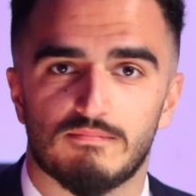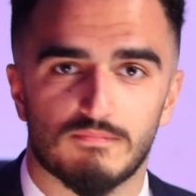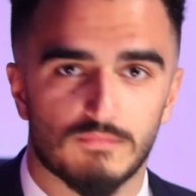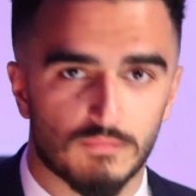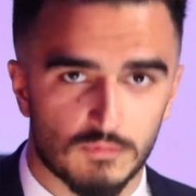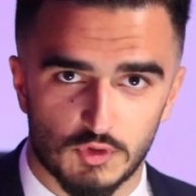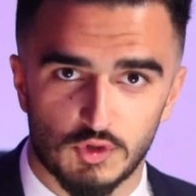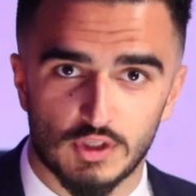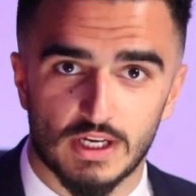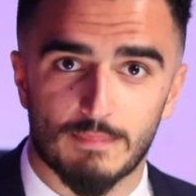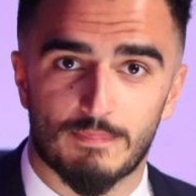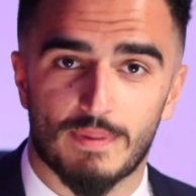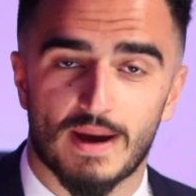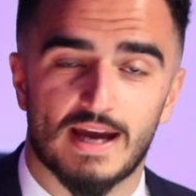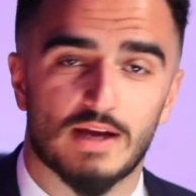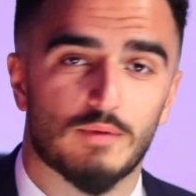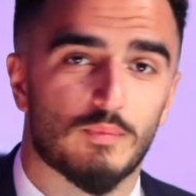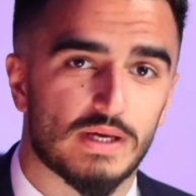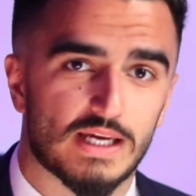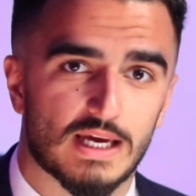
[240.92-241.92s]
you get
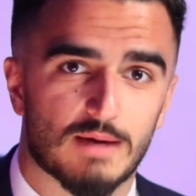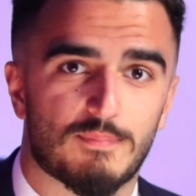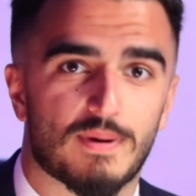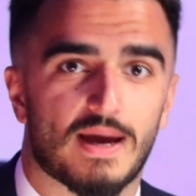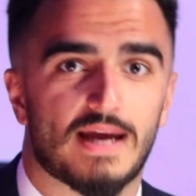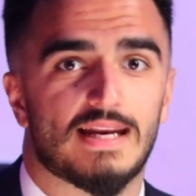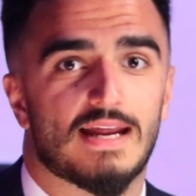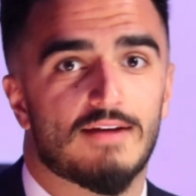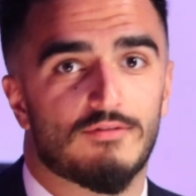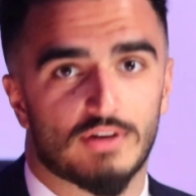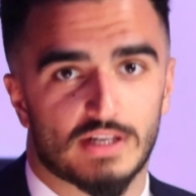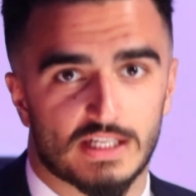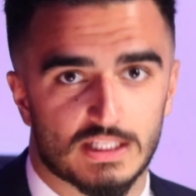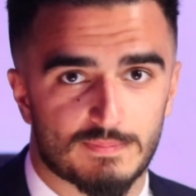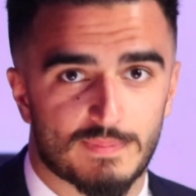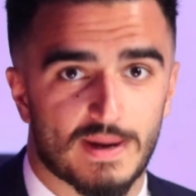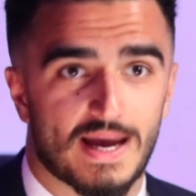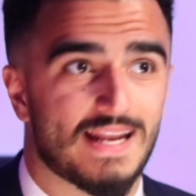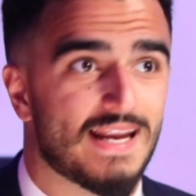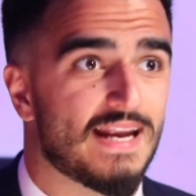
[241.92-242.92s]
paid, we get paid, everyone gets
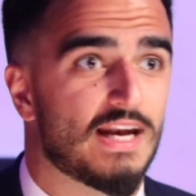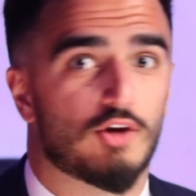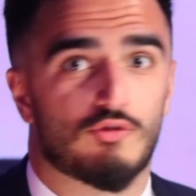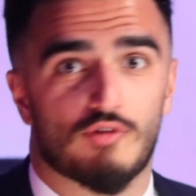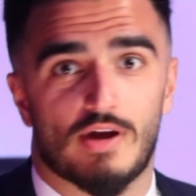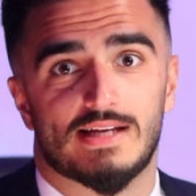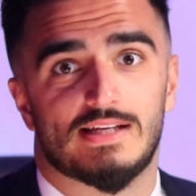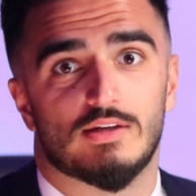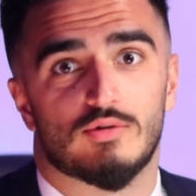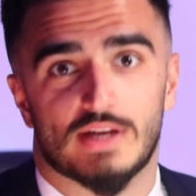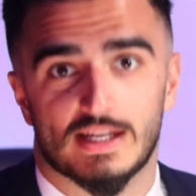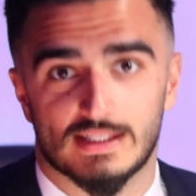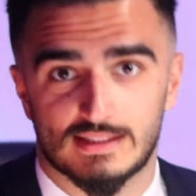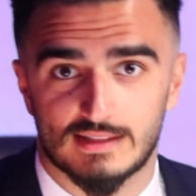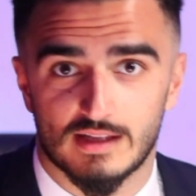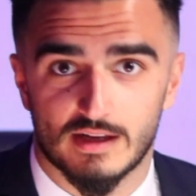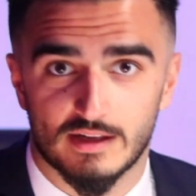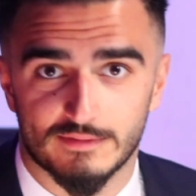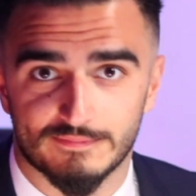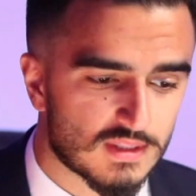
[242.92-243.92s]
paid, and a great deal gets
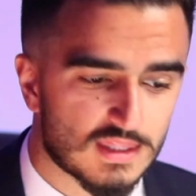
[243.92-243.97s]
done.